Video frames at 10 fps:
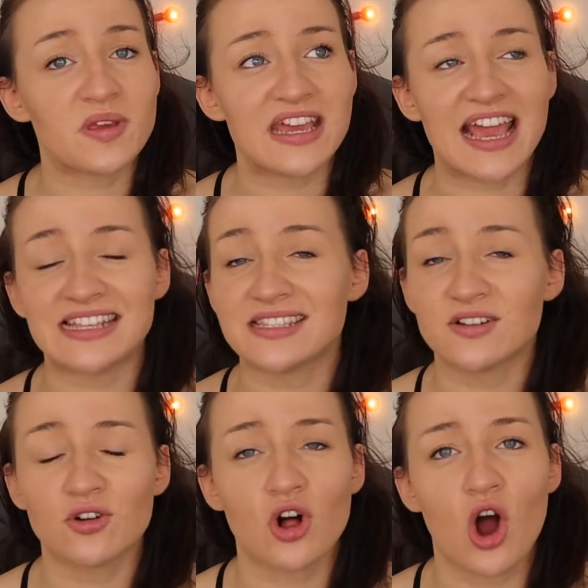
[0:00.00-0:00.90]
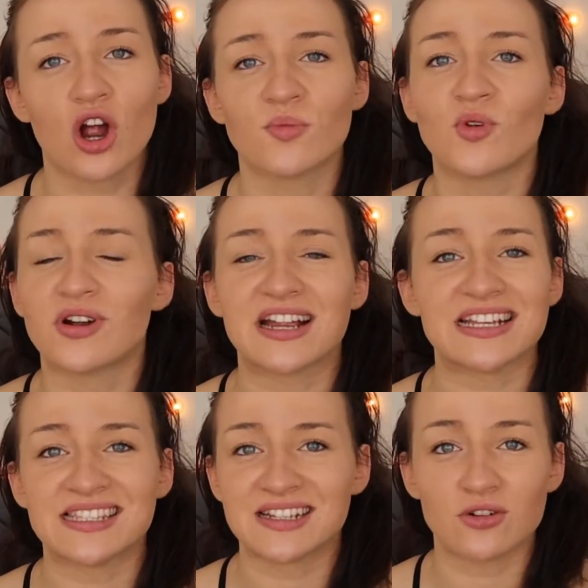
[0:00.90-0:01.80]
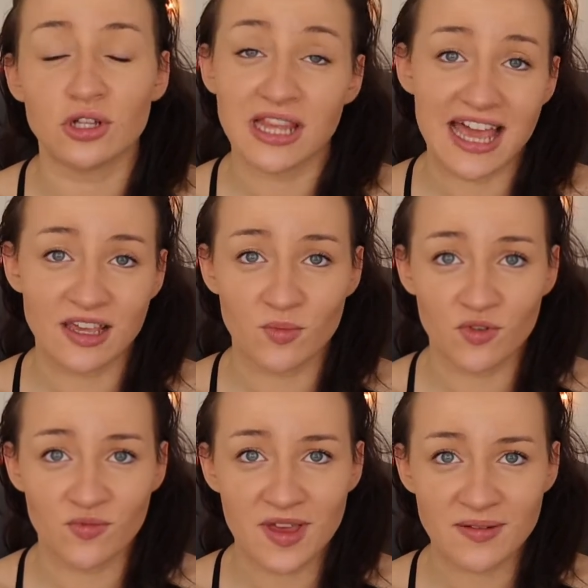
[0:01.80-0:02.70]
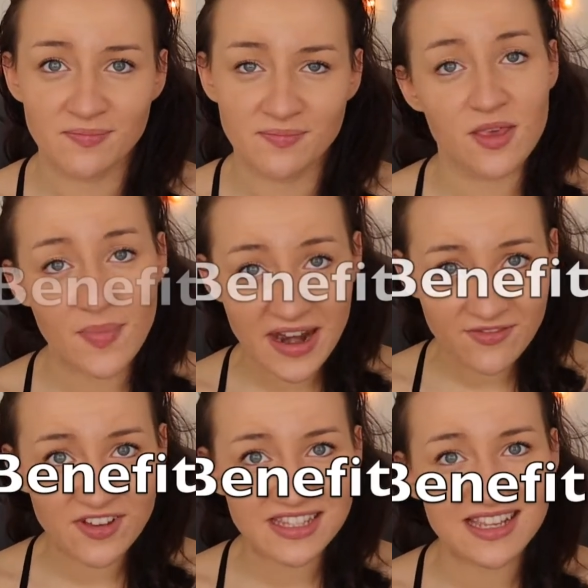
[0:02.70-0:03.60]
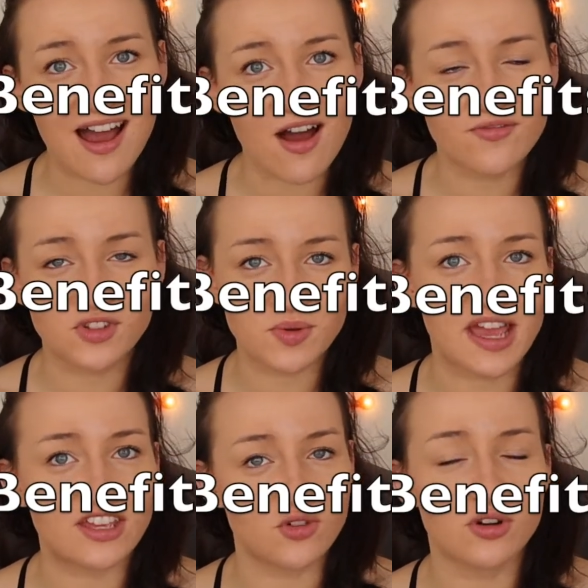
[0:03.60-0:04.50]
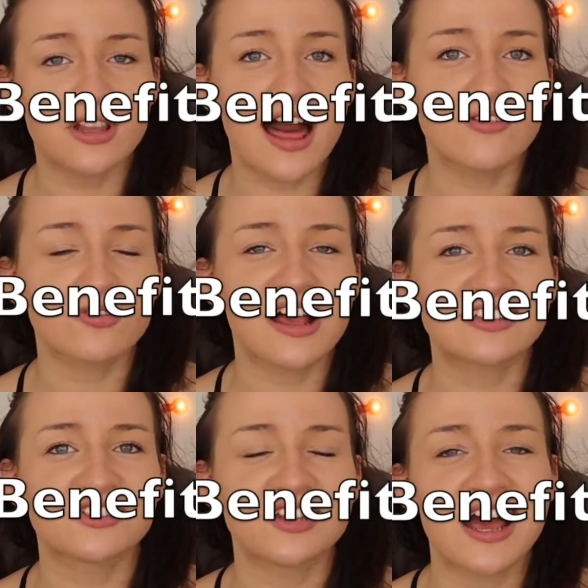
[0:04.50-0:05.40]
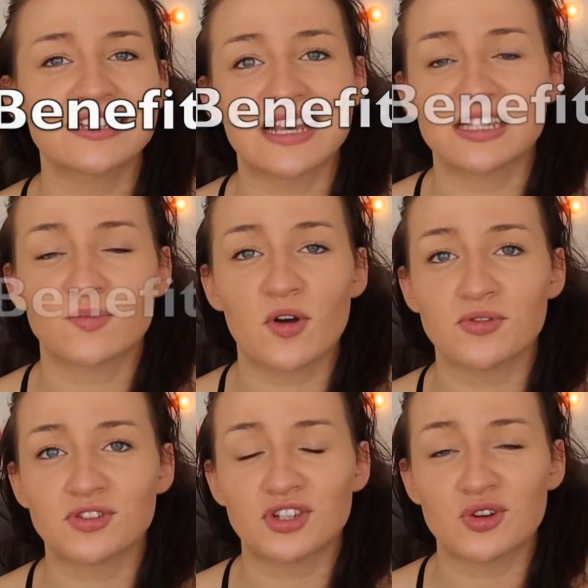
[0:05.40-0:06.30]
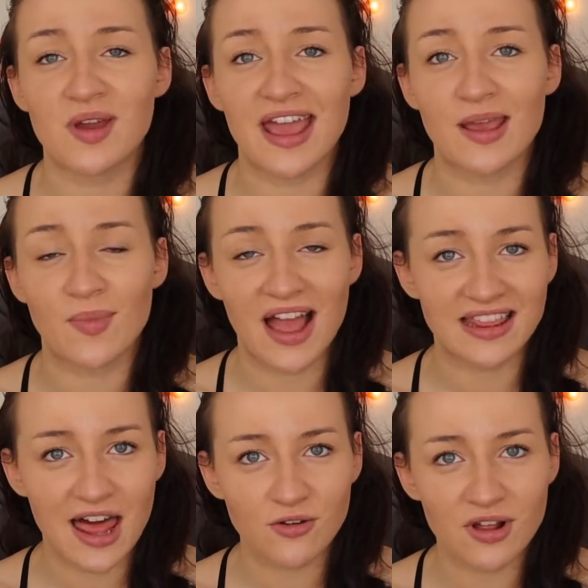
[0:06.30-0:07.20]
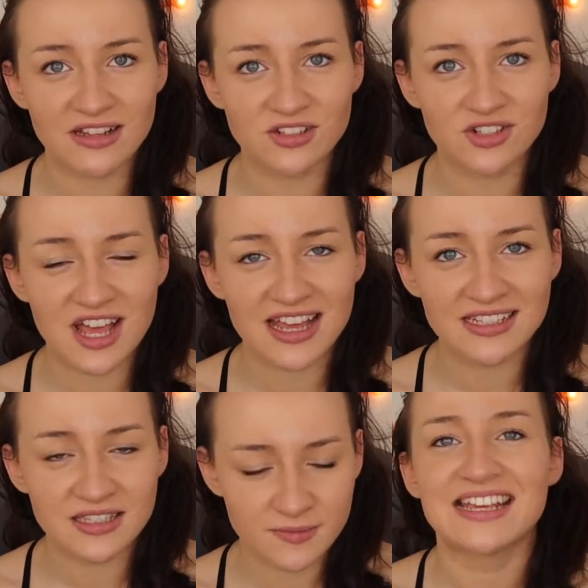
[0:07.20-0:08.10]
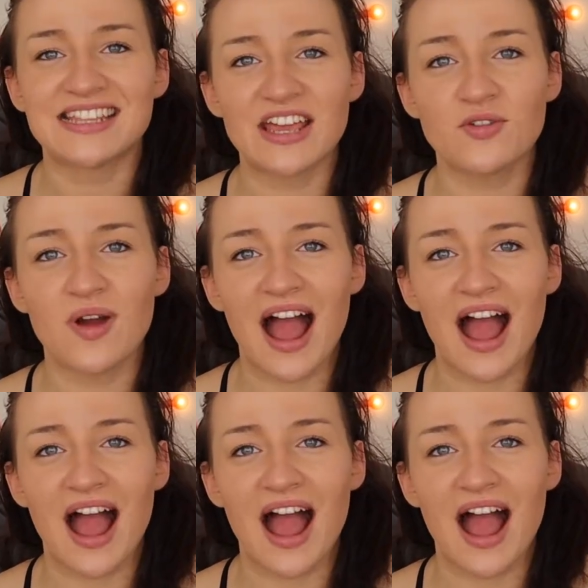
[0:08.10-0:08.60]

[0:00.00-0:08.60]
be a single arm or a single leg movement. The benefits of doing a unilateral exercise as opposed to a bilateral exercise is that you